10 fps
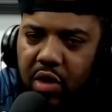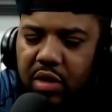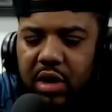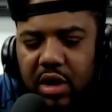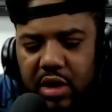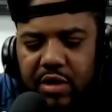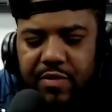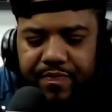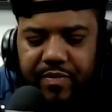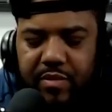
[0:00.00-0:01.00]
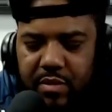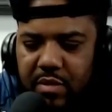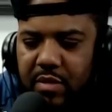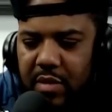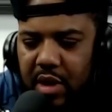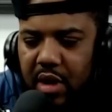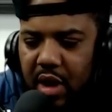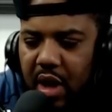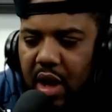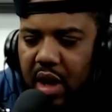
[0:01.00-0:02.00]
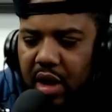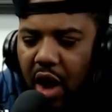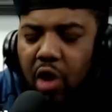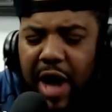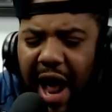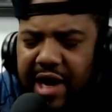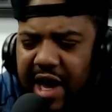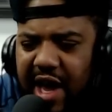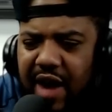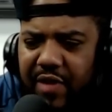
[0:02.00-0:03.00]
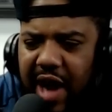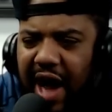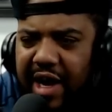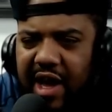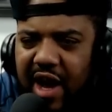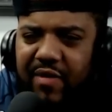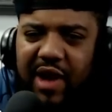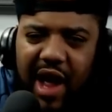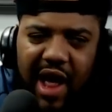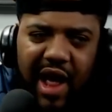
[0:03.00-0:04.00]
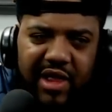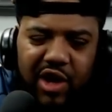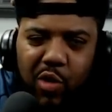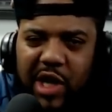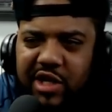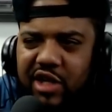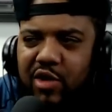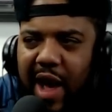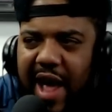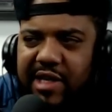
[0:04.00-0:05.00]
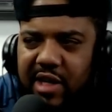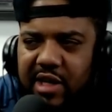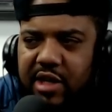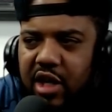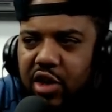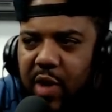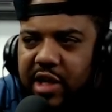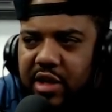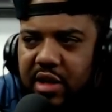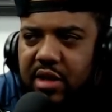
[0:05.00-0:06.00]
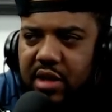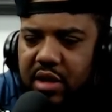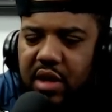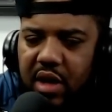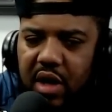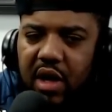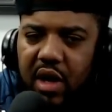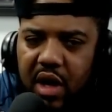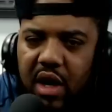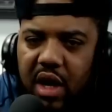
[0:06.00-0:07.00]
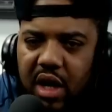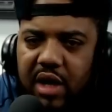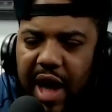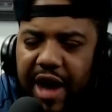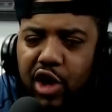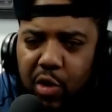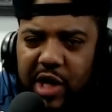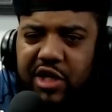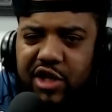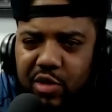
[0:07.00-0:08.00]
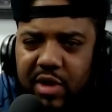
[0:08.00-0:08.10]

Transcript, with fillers: my research. I know more than a lot of niggas. I'm telling. Oh no, I, I can hear it. I can hear it. I, the I questions really you asking going. is good no, questions. I ain't gonna do all that on here, but nah, the me, questions you